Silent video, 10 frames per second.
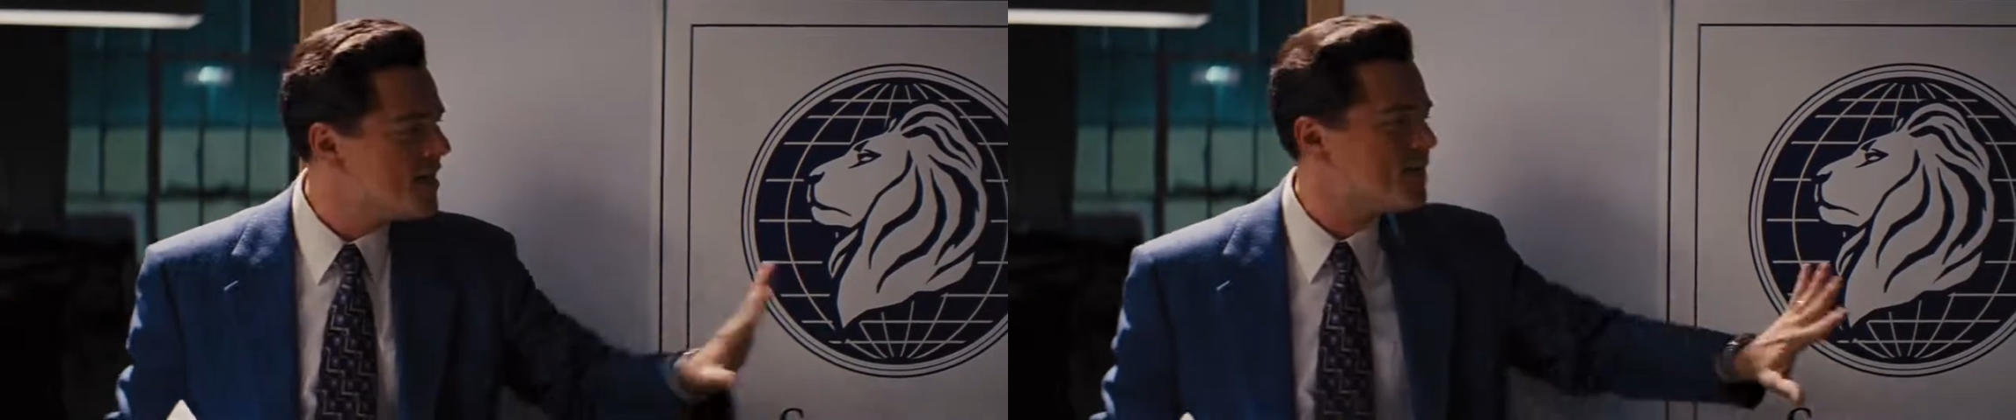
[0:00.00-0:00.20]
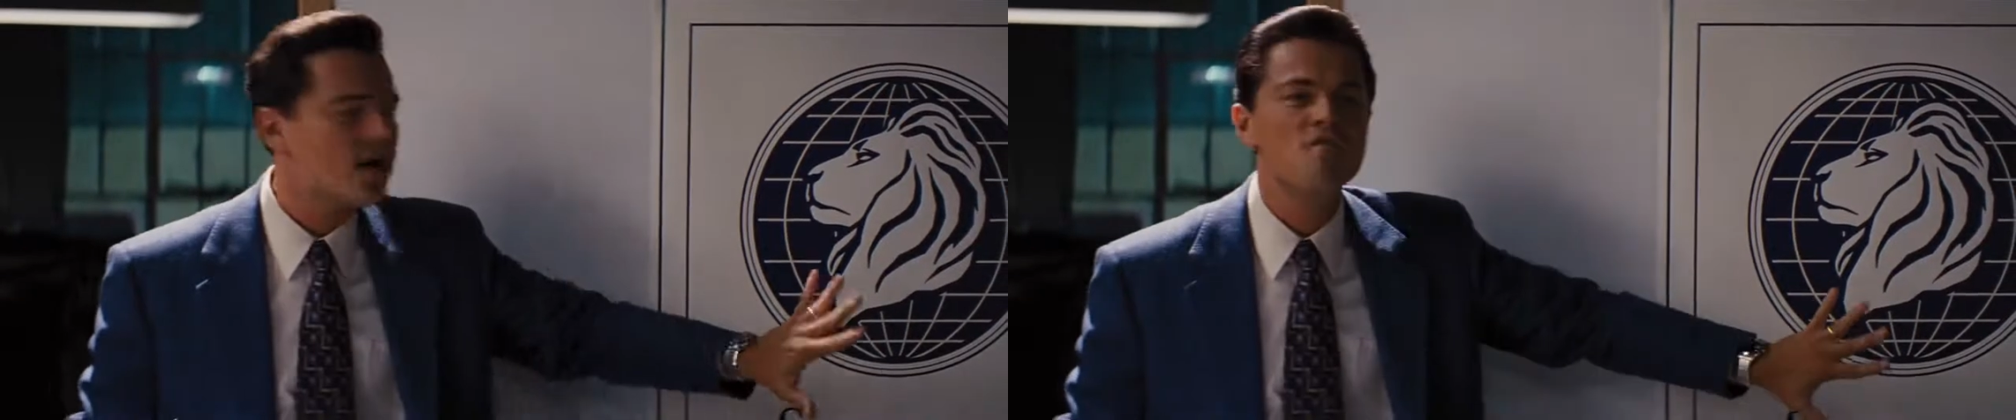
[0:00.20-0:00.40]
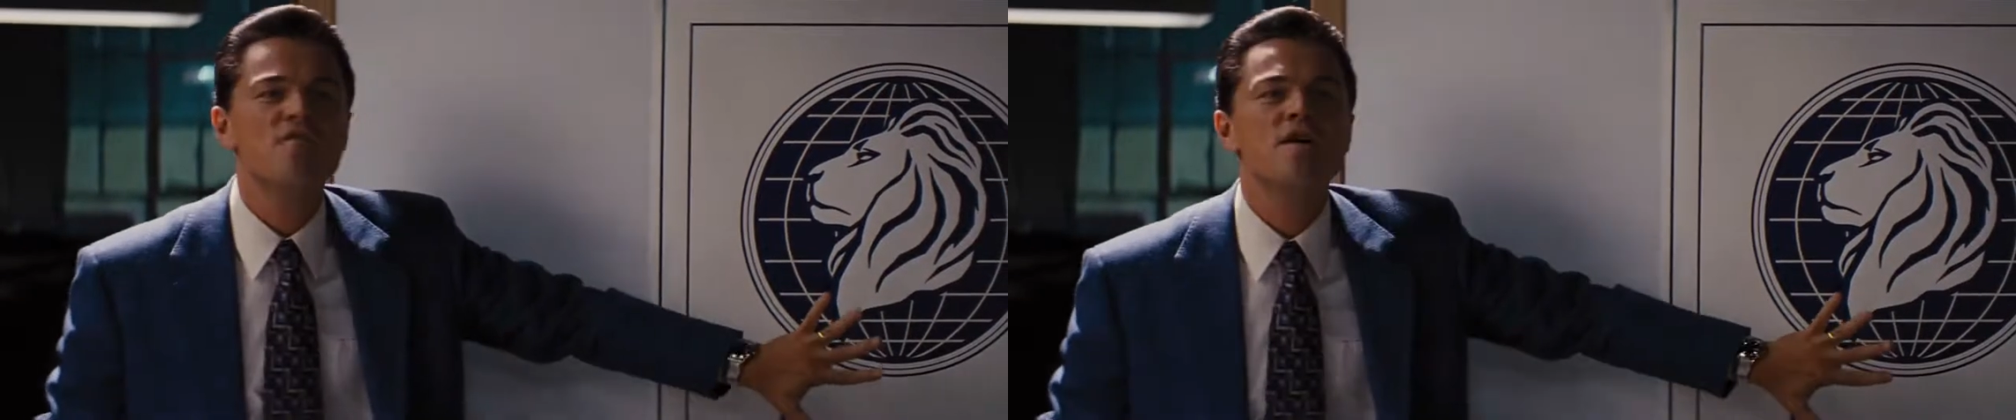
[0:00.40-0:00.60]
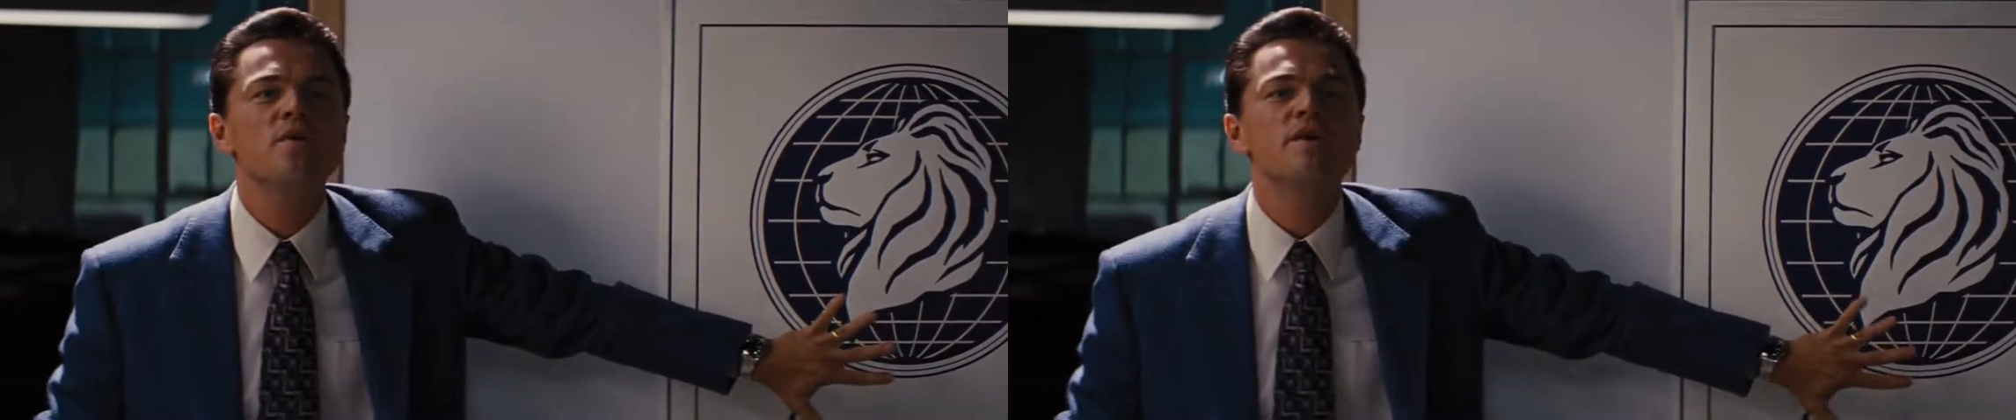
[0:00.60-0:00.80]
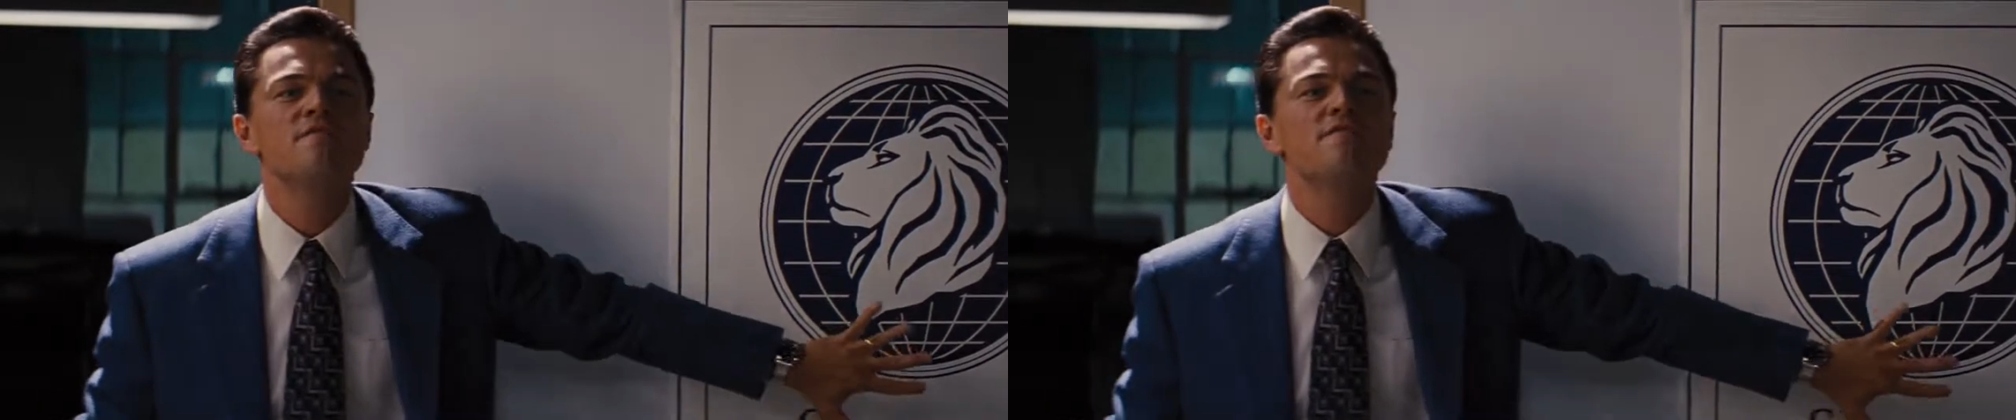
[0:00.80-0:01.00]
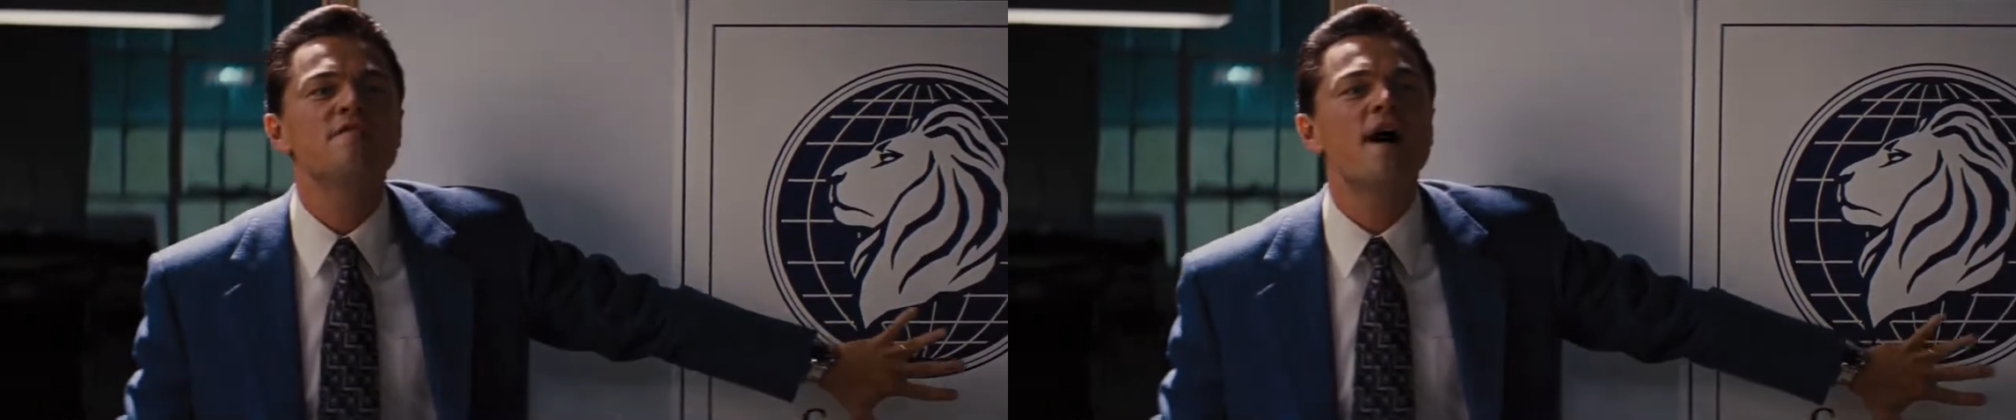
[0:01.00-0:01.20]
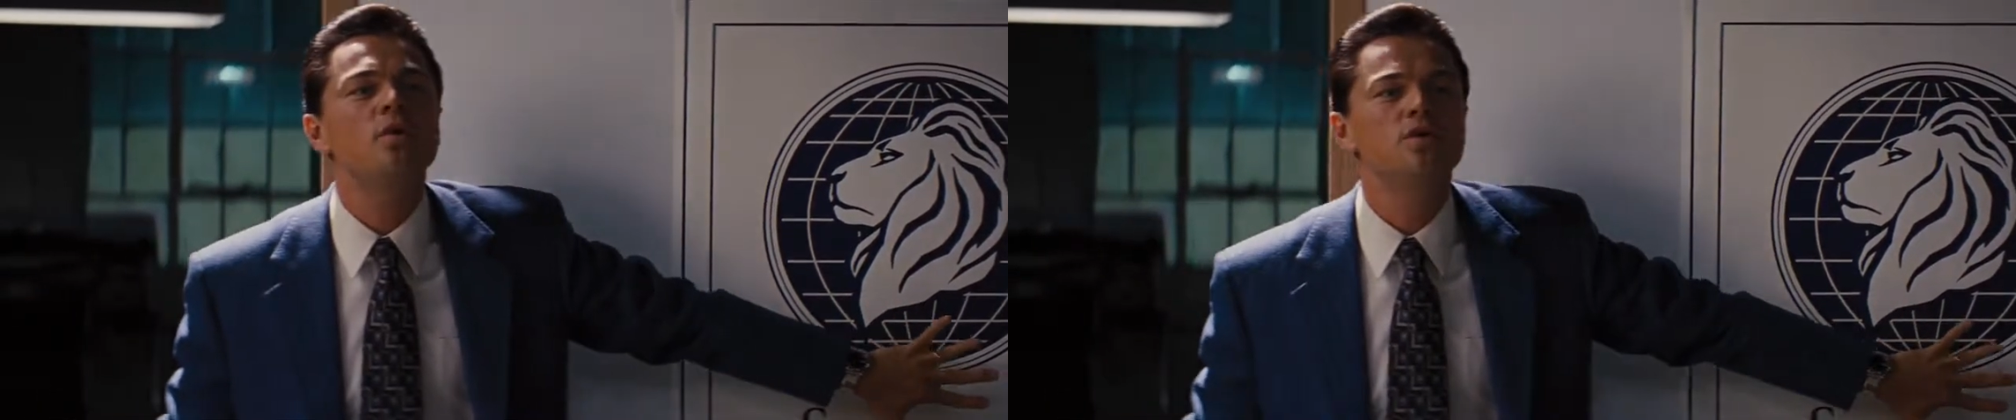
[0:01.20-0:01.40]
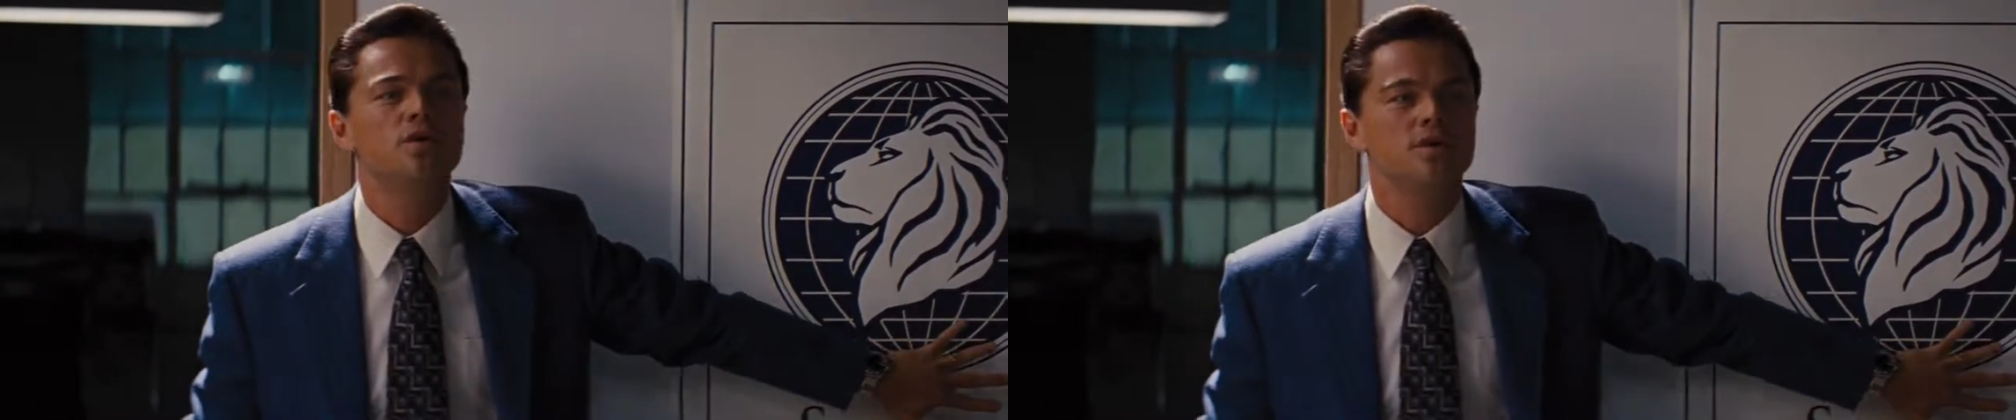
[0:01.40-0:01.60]
that our very
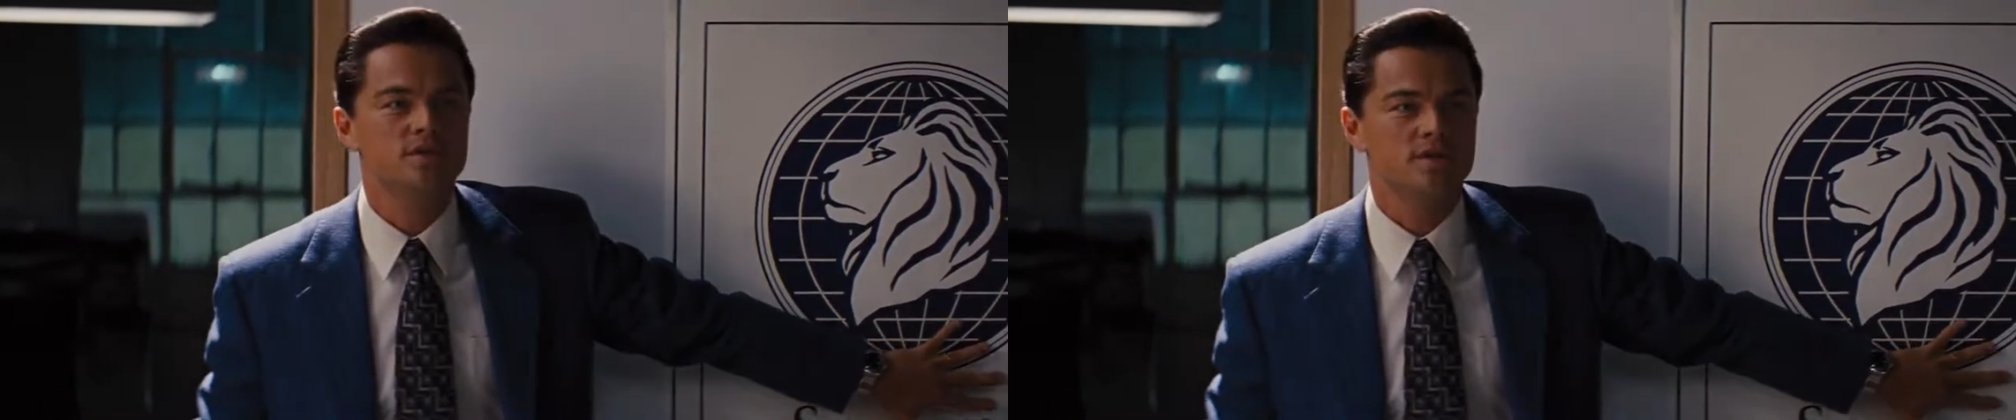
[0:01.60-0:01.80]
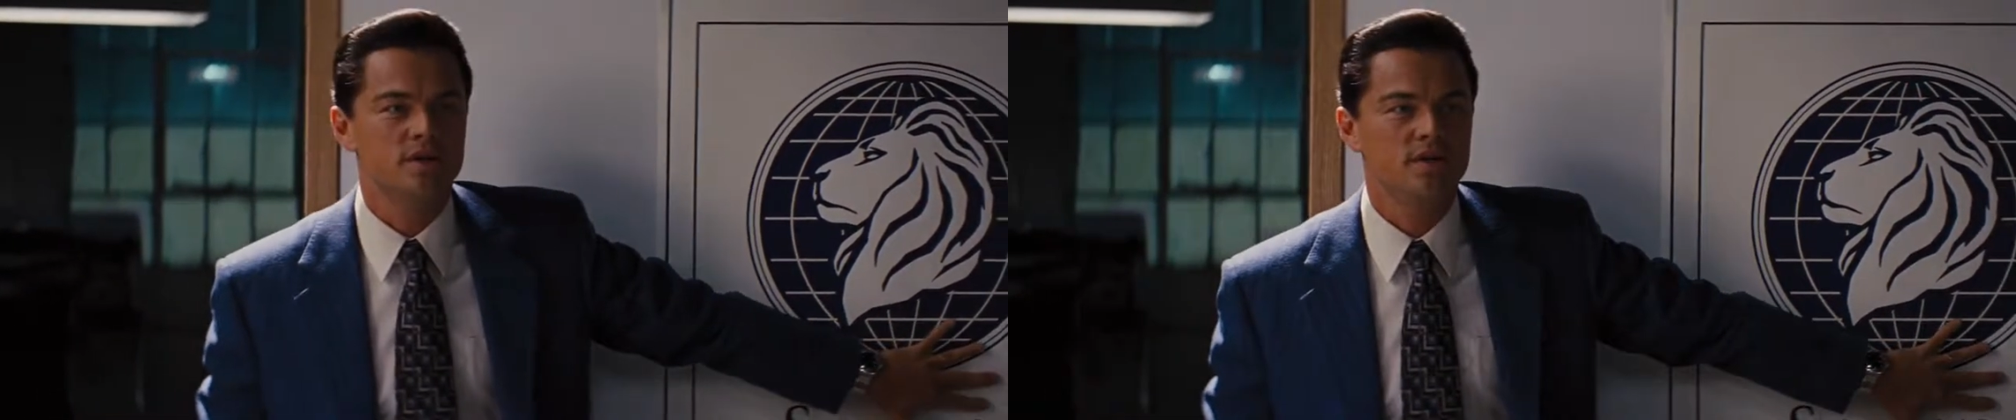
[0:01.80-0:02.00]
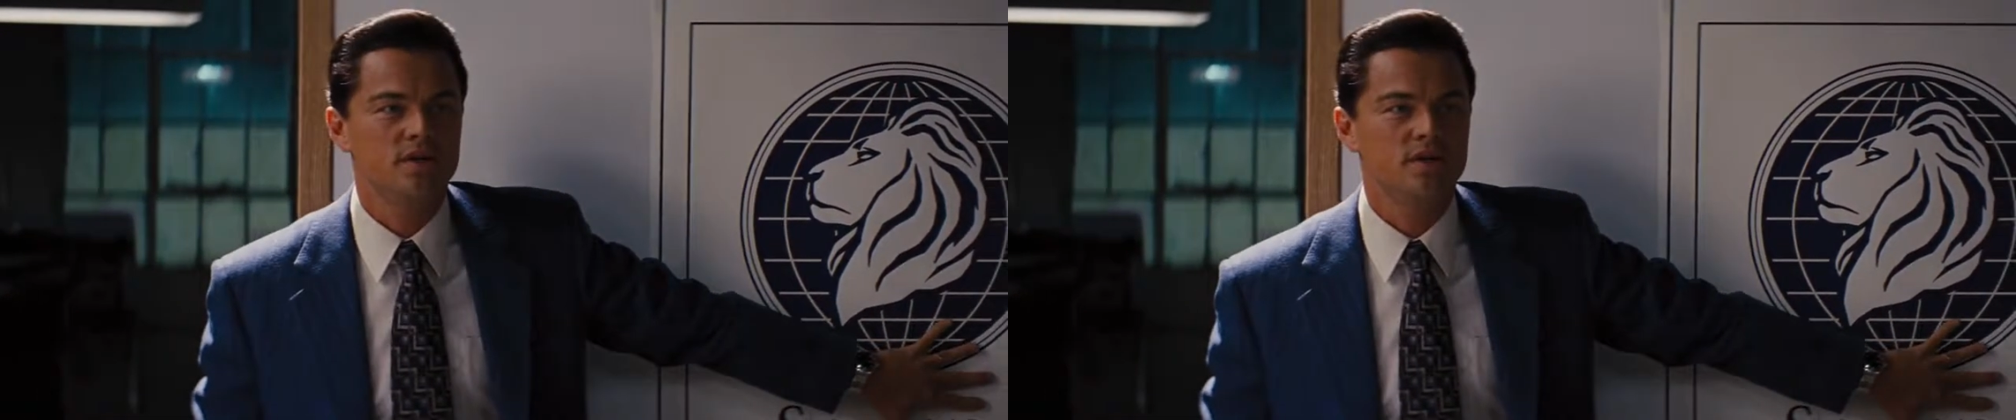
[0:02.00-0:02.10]
founders